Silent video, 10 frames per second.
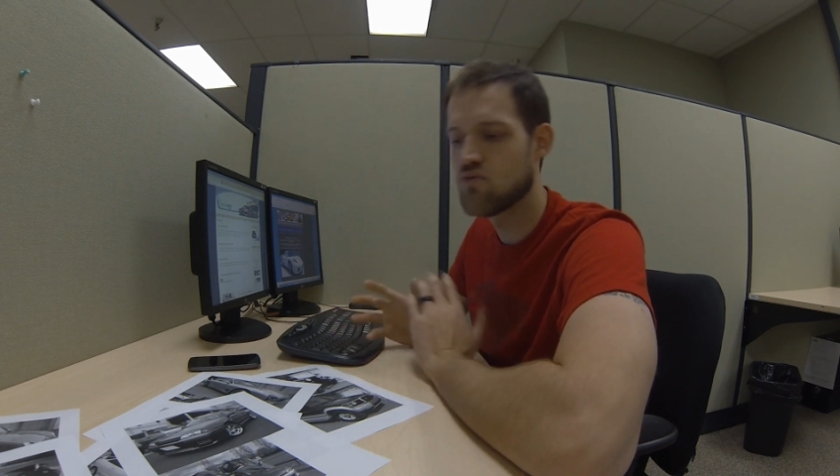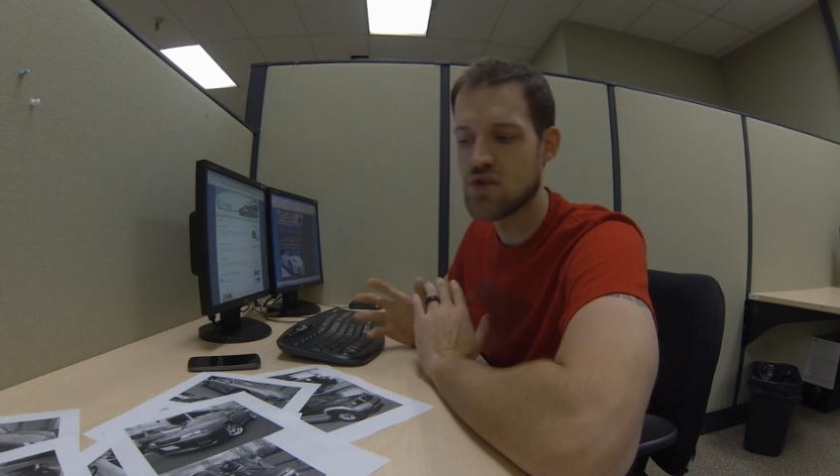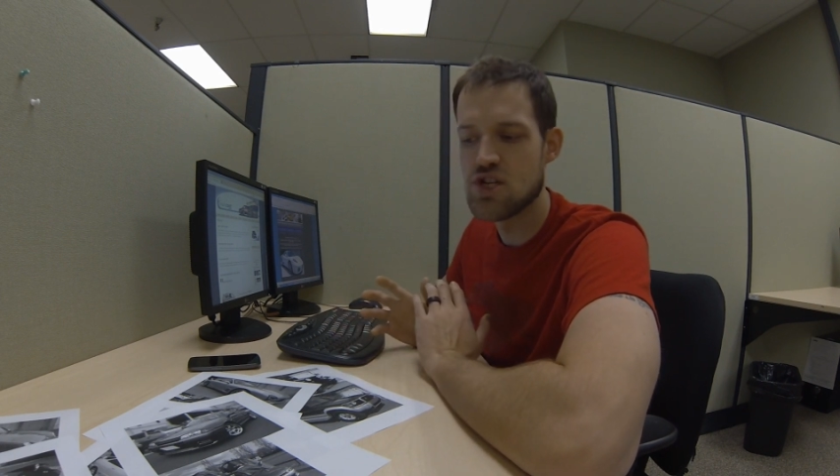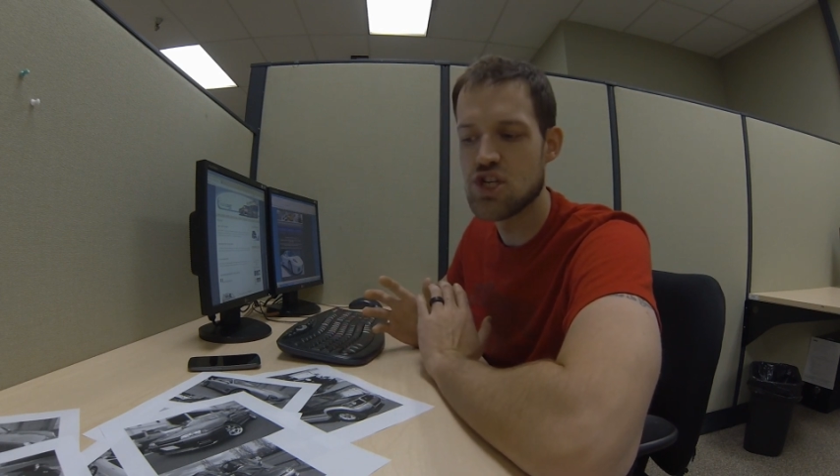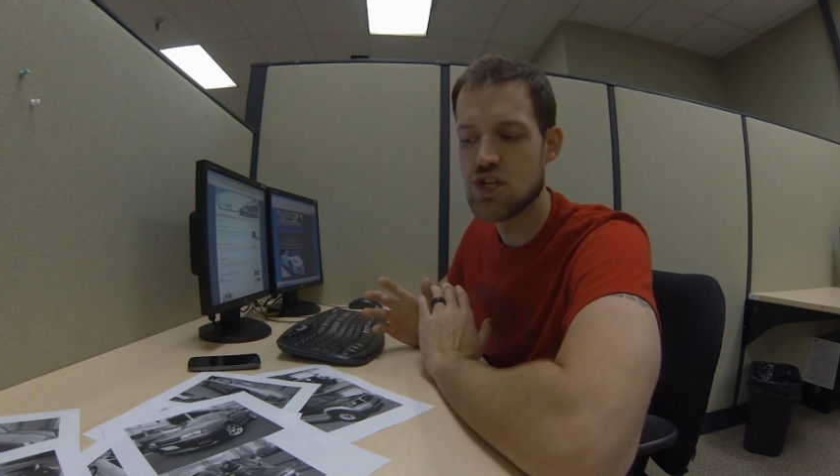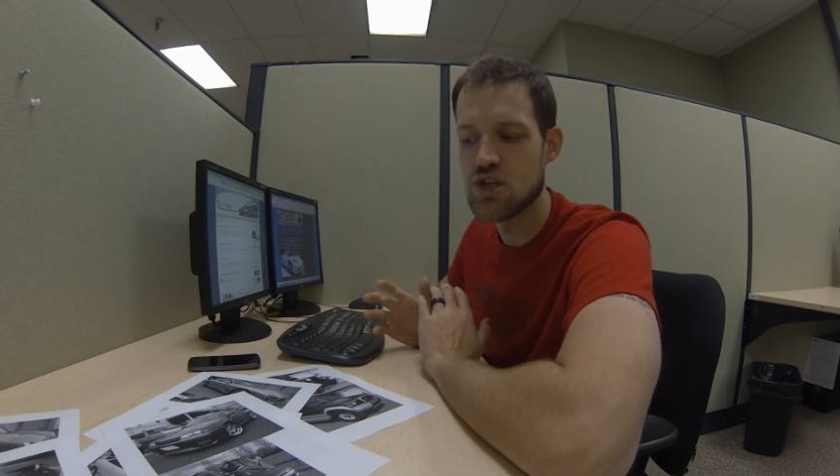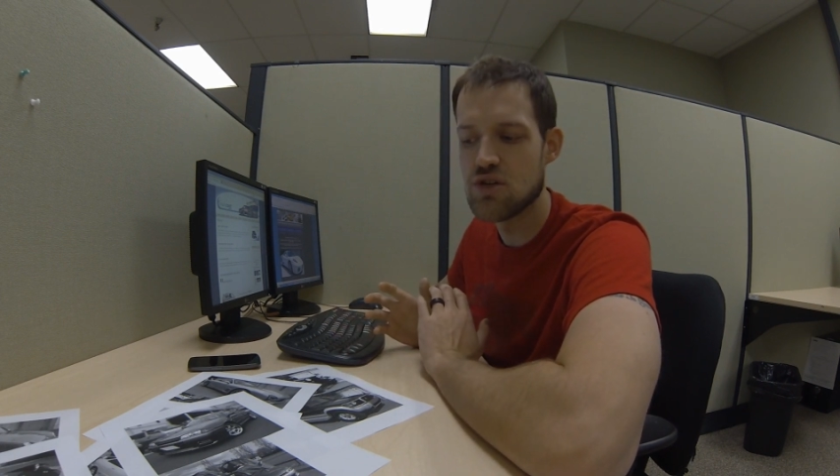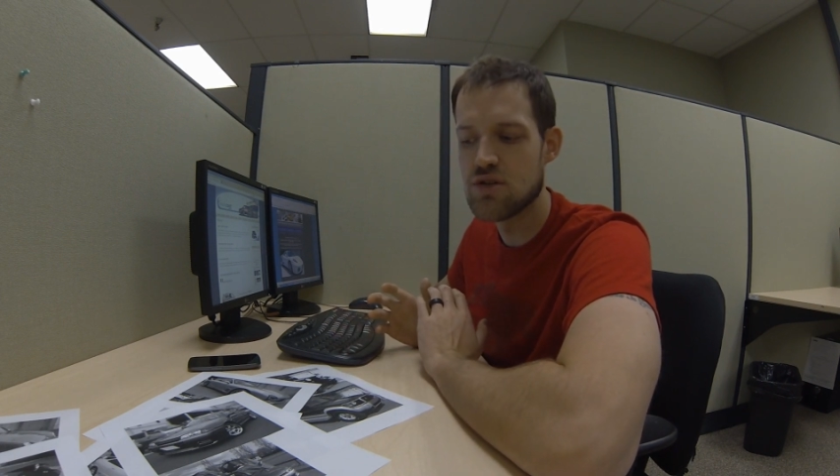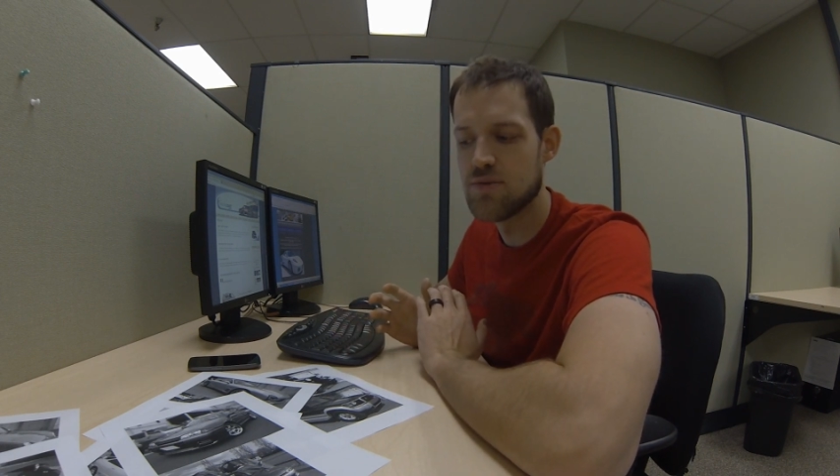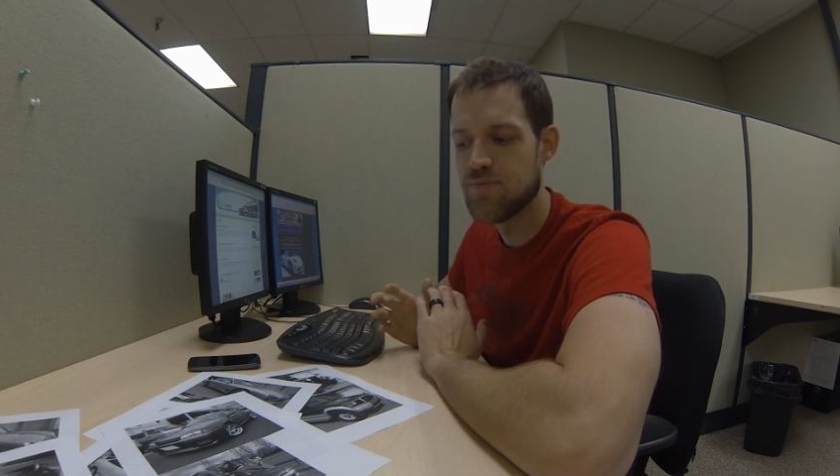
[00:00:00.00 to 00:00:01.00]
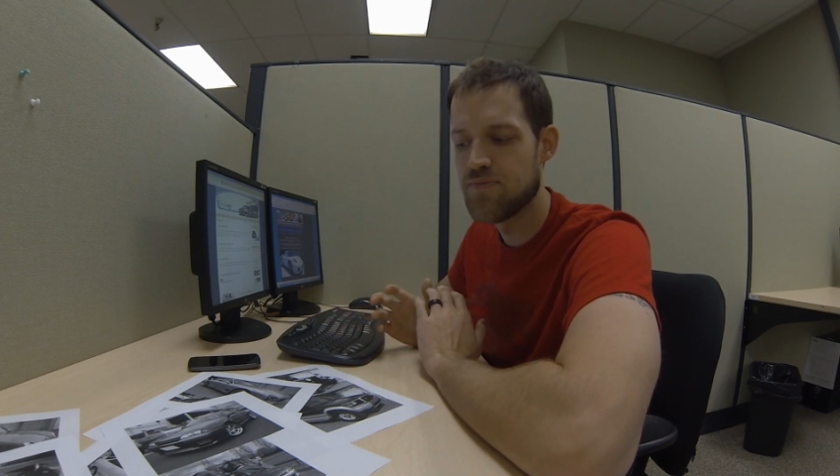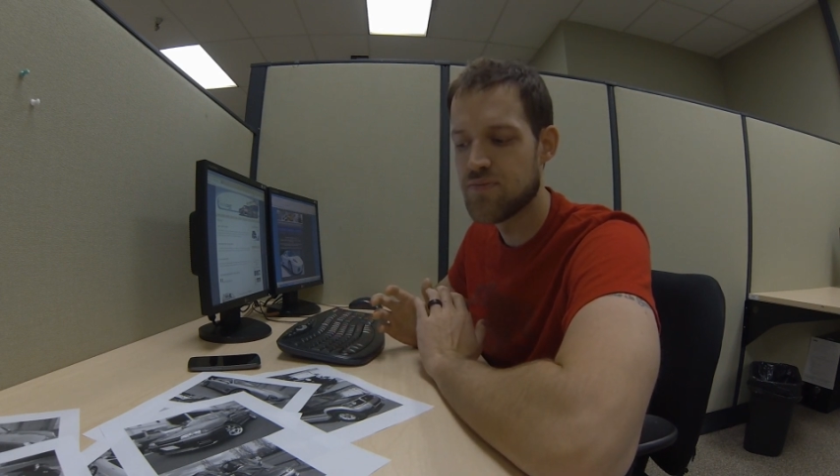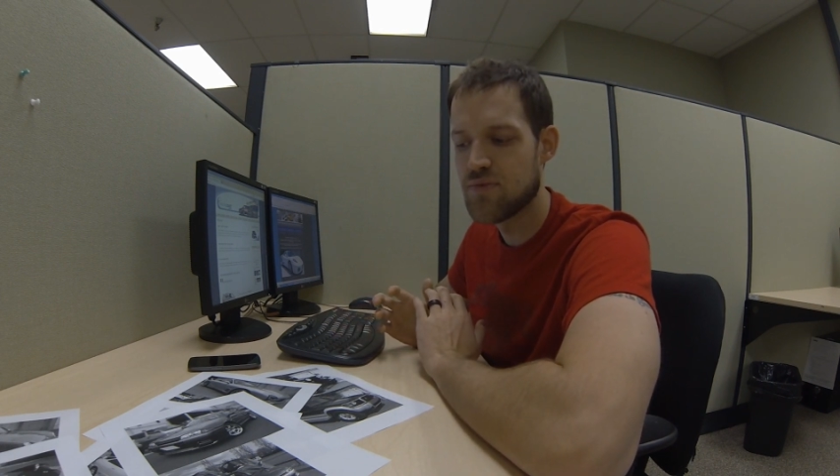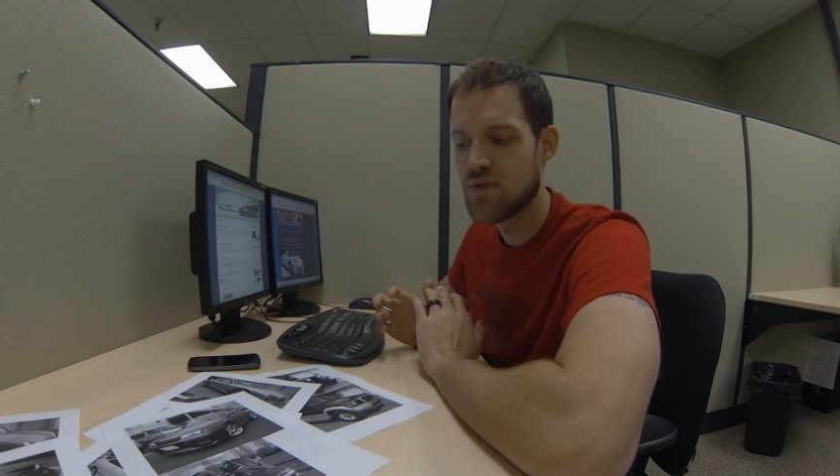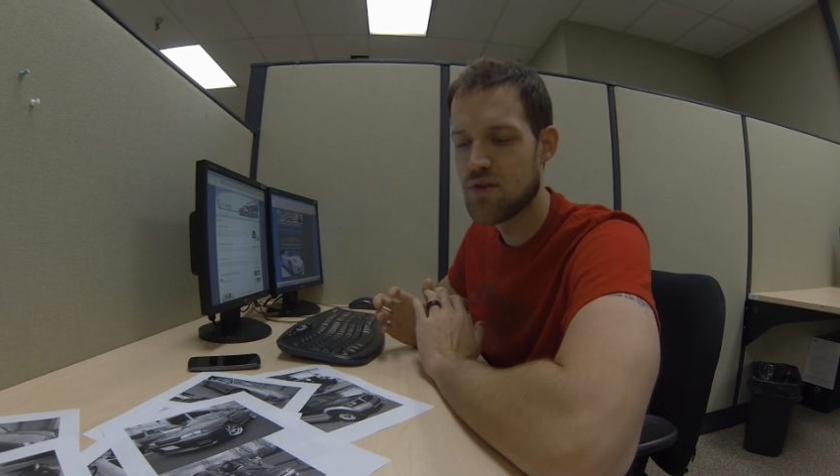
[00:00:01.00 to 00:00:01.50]
windshield,
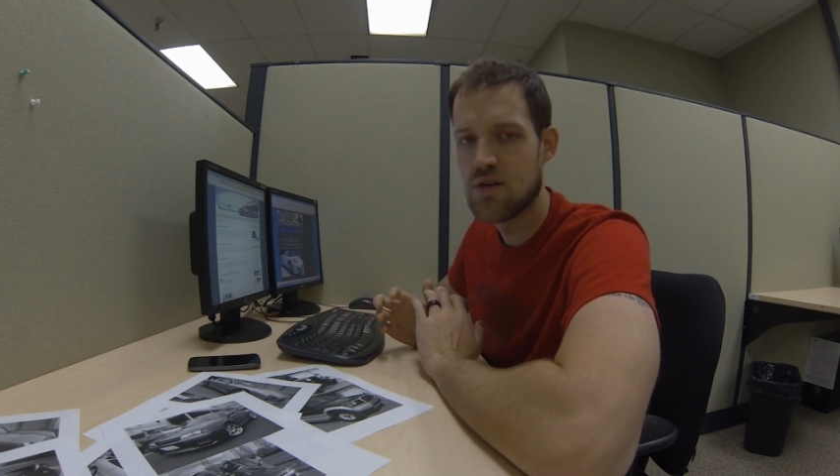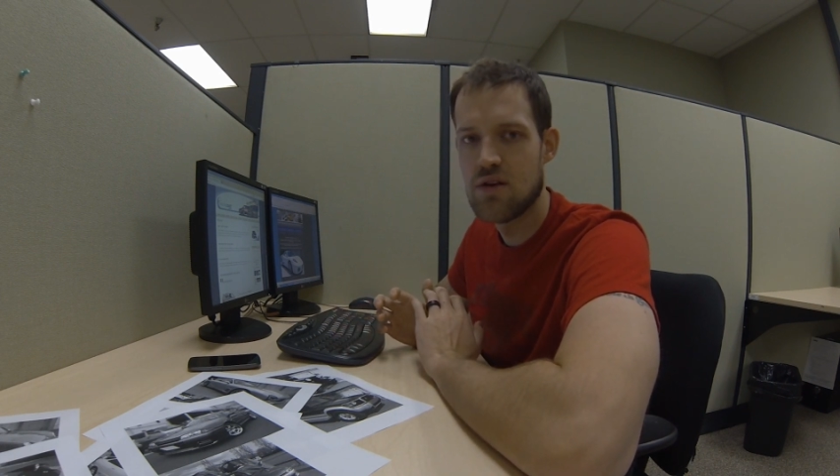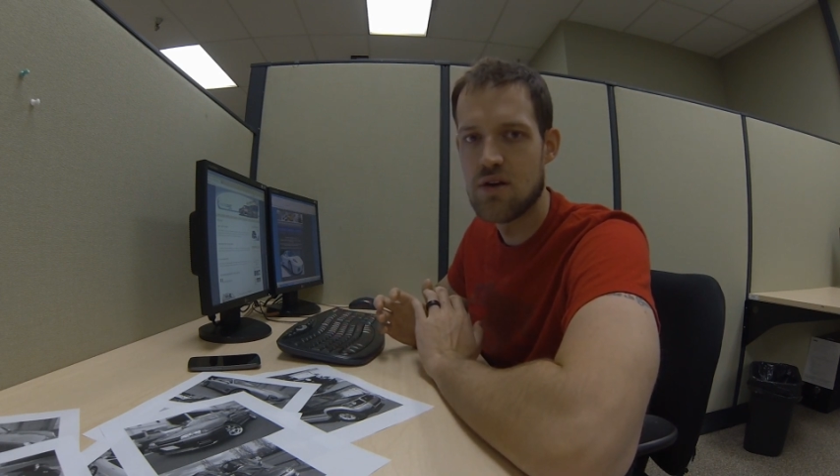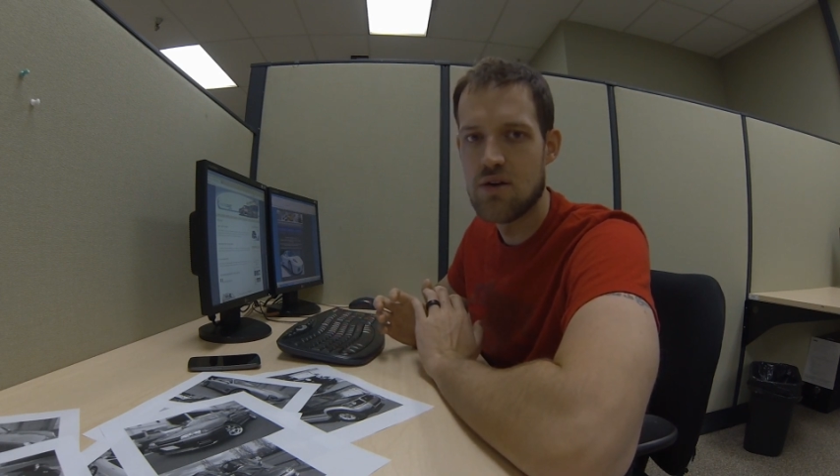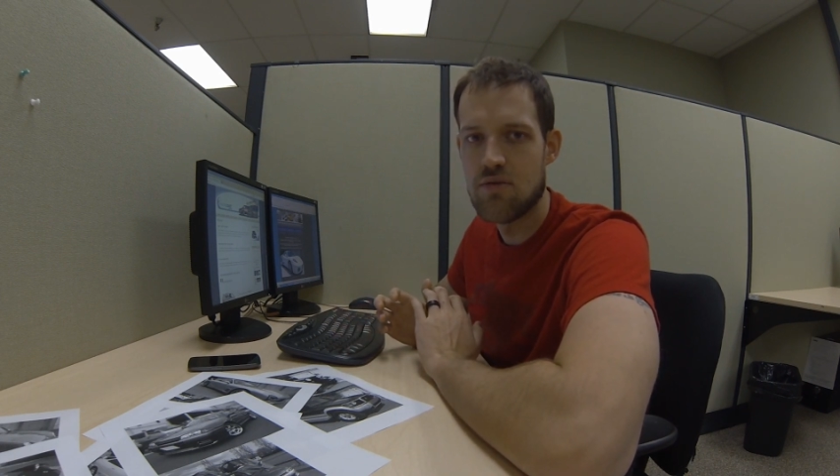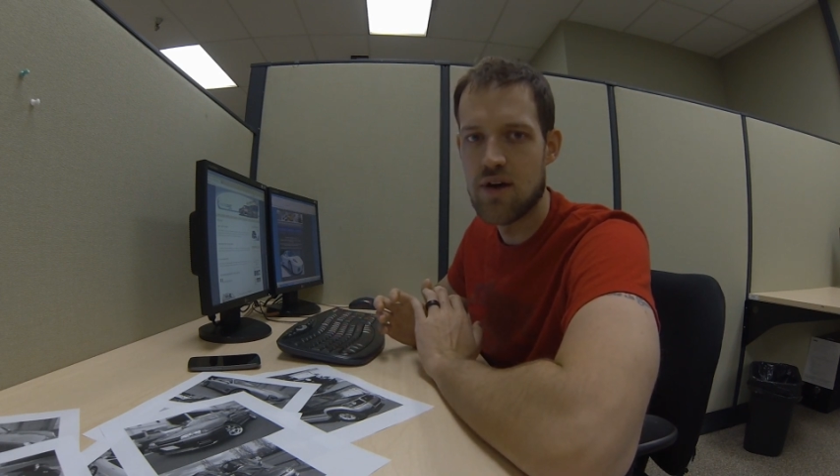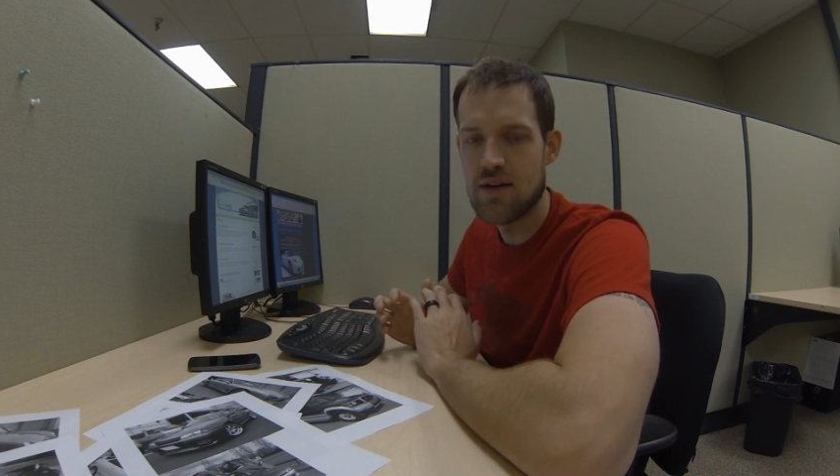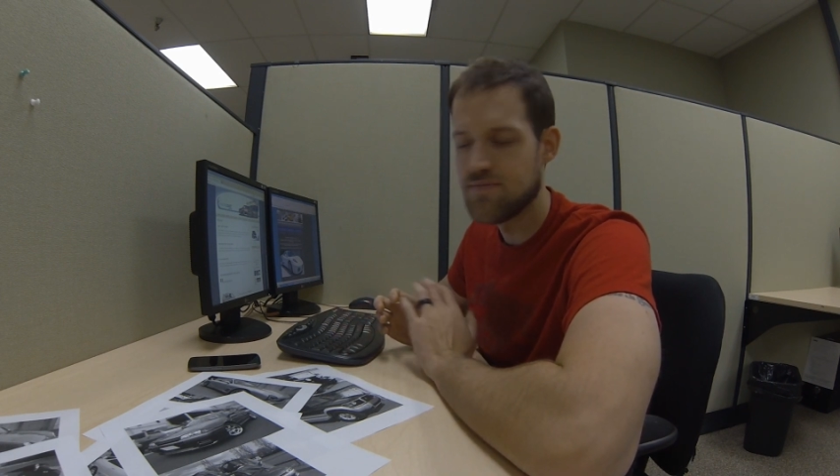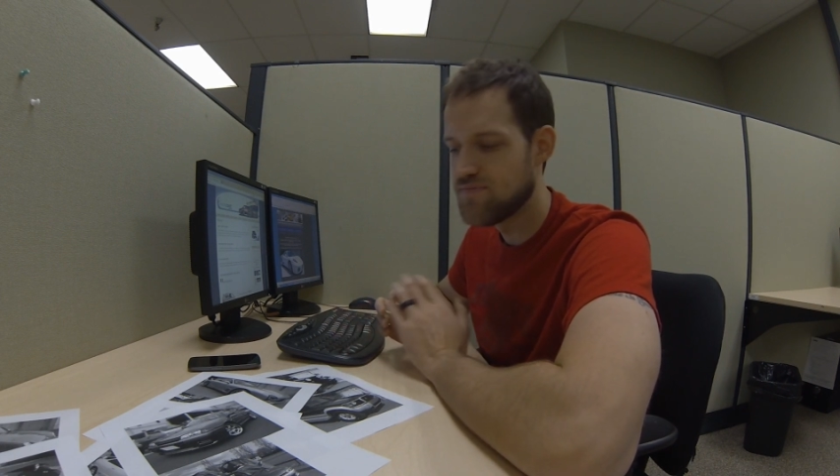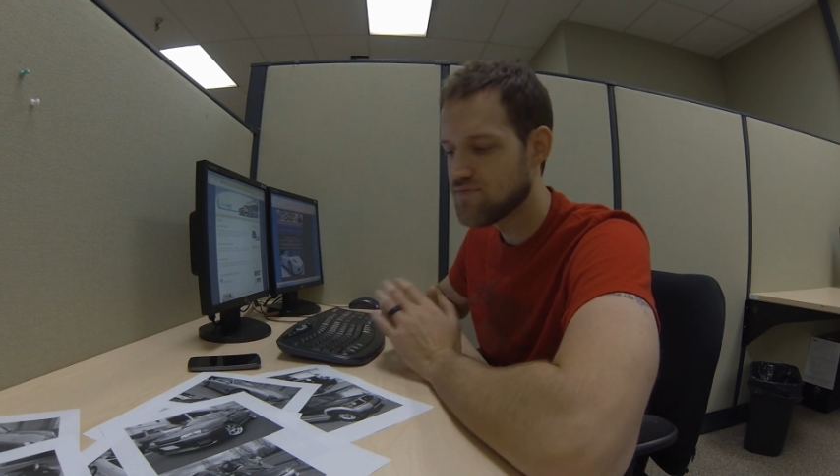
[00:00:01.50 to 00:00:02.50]
right?